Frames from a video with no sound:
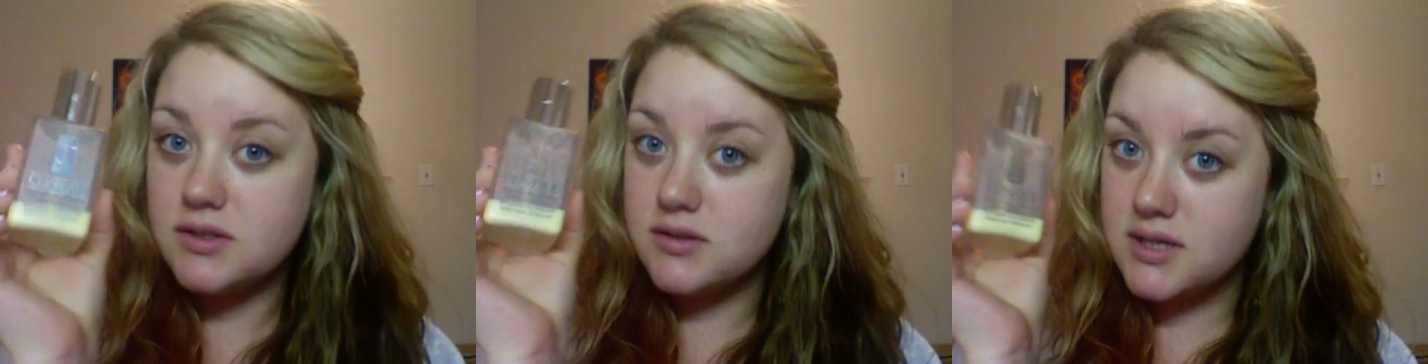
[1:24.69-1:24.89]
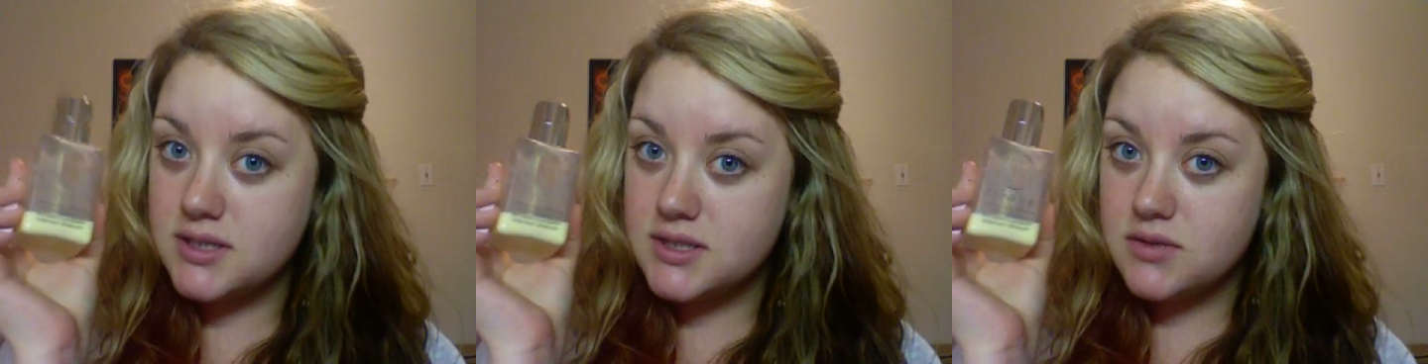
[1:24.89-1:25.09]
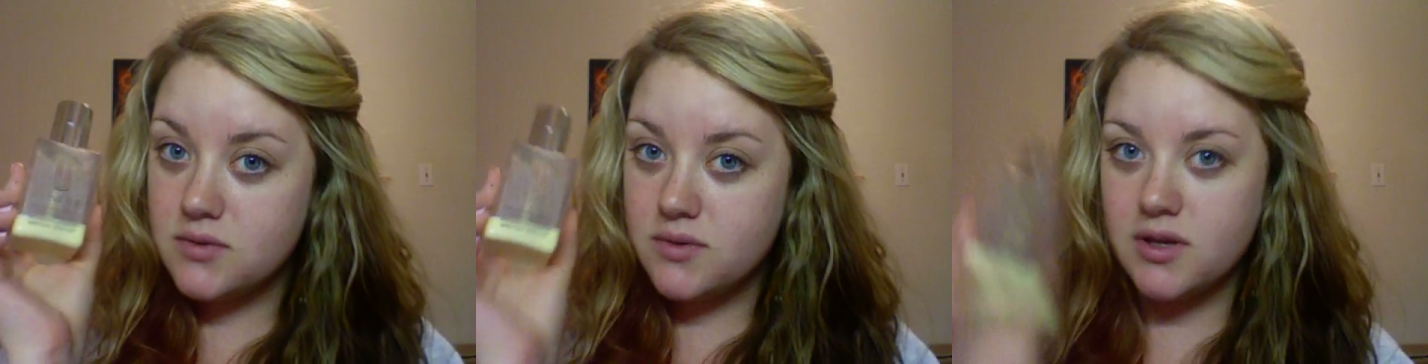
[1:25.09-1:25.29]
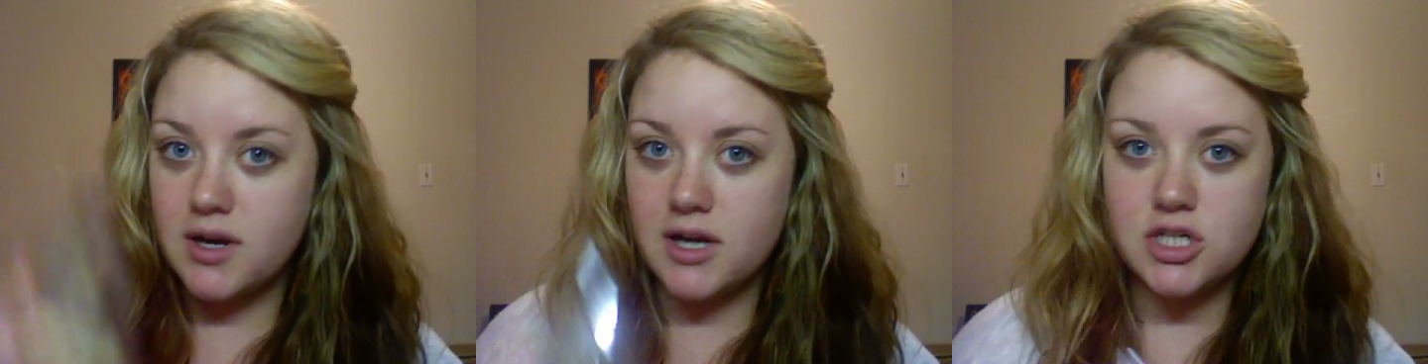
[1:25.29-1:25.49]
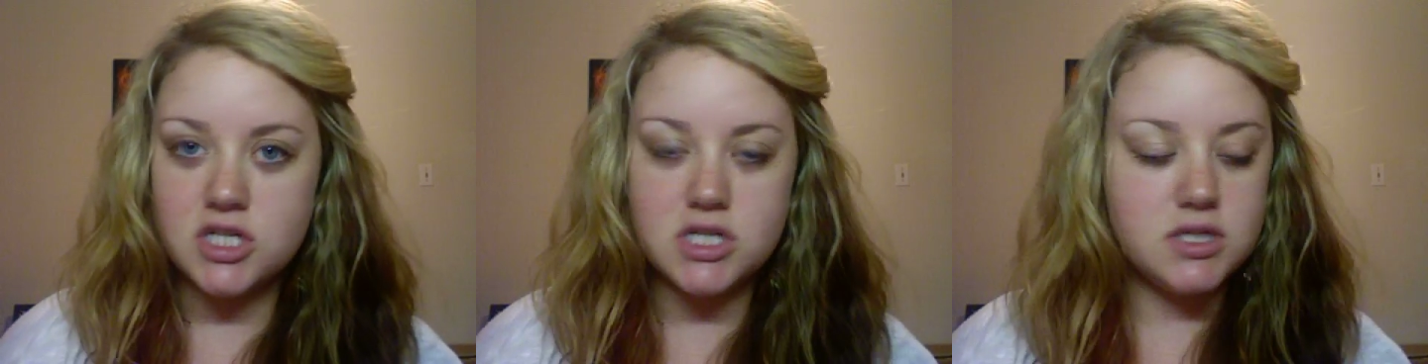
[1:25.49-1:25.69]
so that's the one
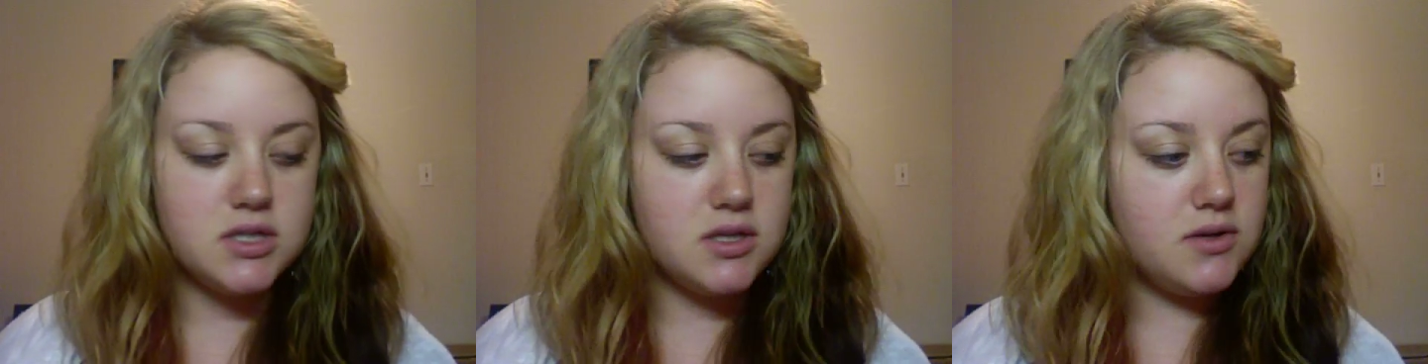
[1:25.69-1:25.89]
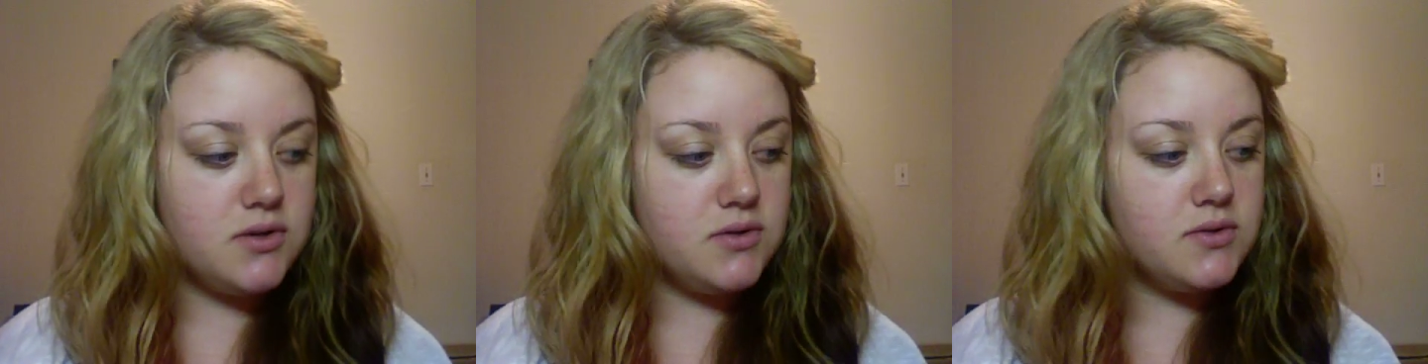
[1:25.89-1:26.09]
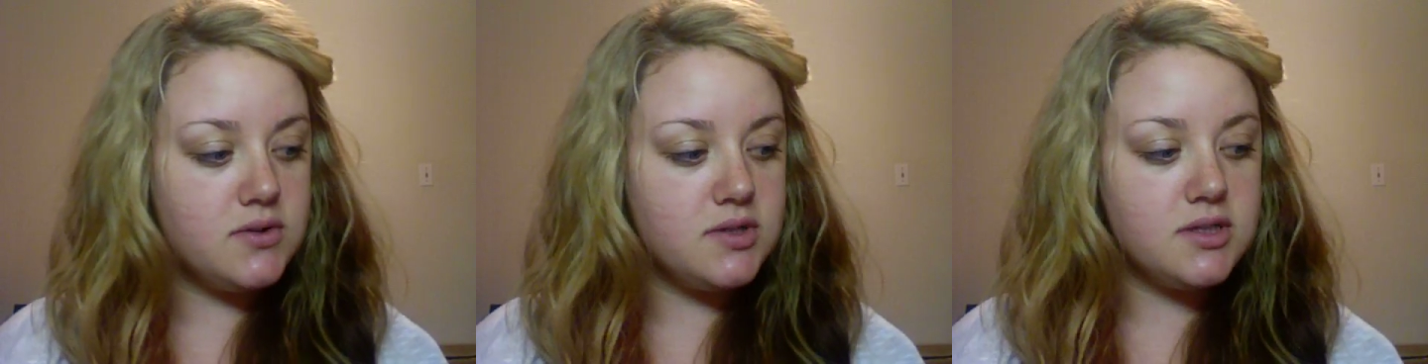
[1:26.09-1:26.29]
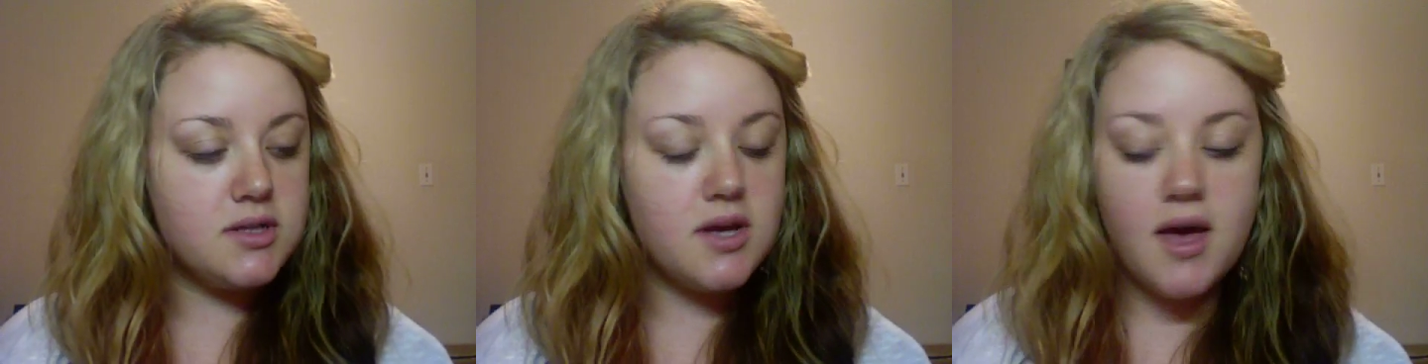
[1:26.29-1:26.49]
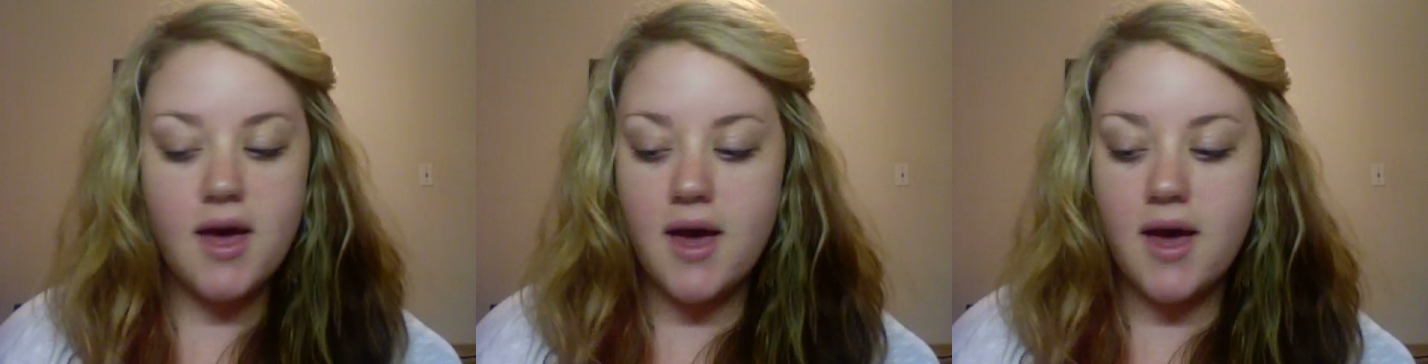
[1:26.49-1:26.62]
that I just used.